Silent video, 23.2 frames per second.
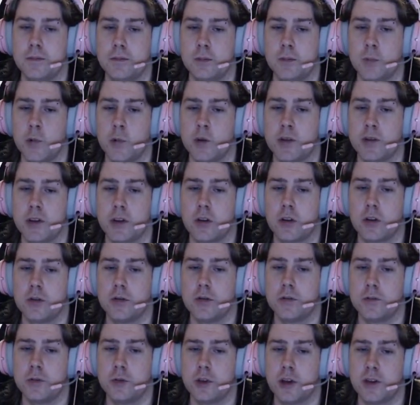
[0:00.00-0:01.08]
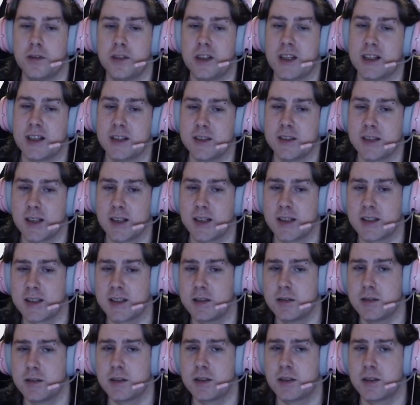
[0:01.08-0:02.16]
Moving on, you have dance
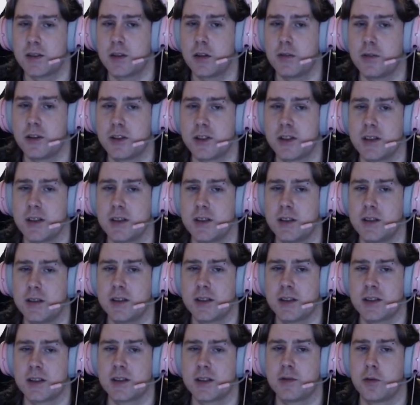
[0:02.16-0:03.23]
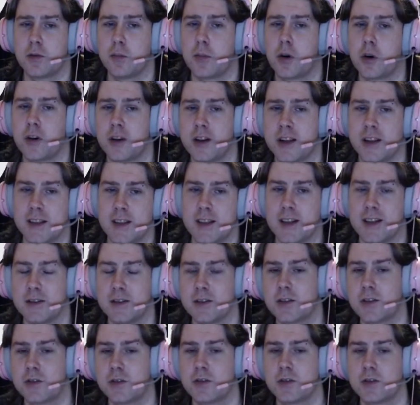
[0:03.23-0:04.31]
lessons. Obviously, this is for bard and
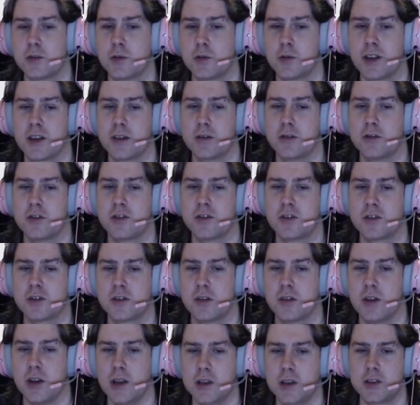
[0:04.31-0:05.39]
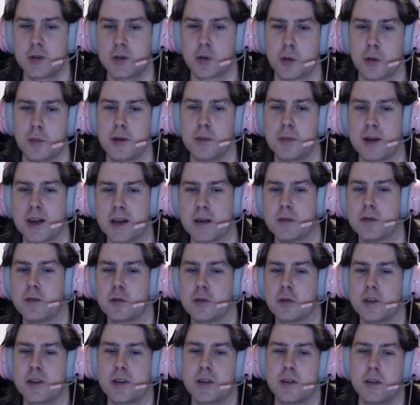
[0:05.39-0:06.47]
dancers. We're kind of just swapping back and
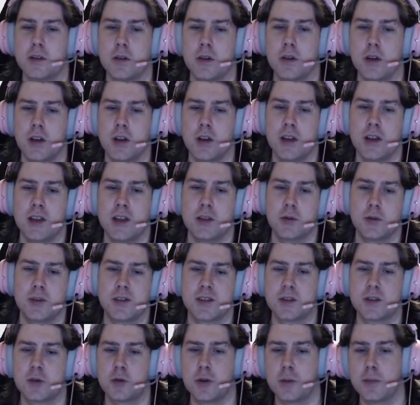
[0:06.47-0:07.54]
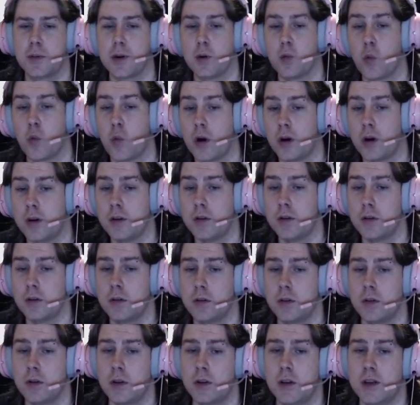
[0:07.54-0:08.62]
forth here. Increases crit by 1.
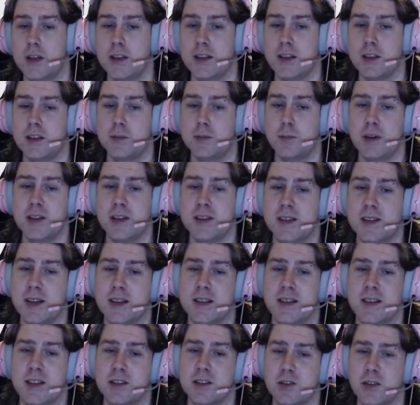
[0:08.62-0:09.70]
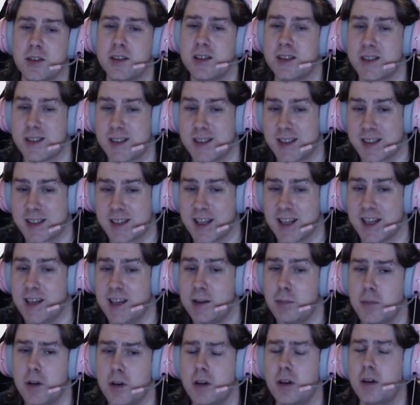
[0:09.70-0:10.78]
It's basically essentially the
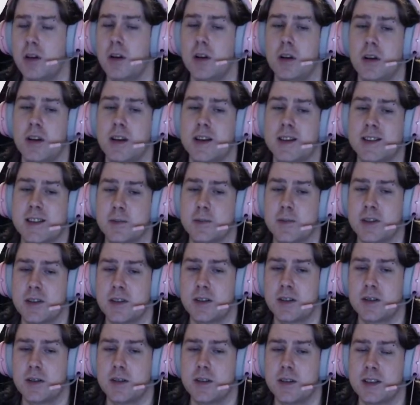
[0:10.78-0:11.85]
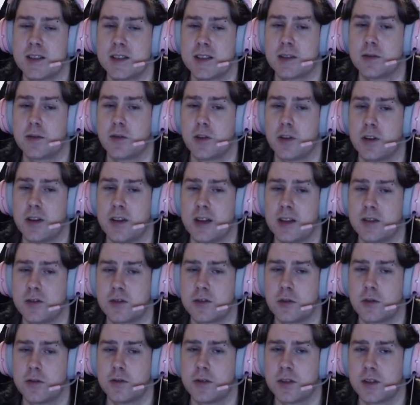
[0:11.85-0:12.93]
same, except that this is for the
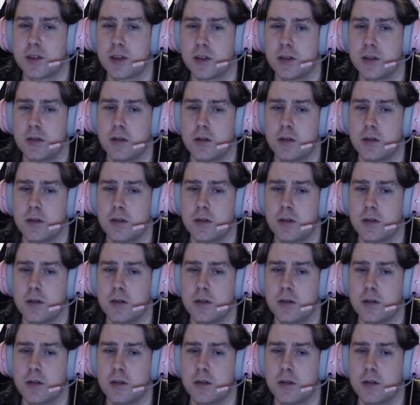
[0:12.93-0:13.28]
dancer, obviously.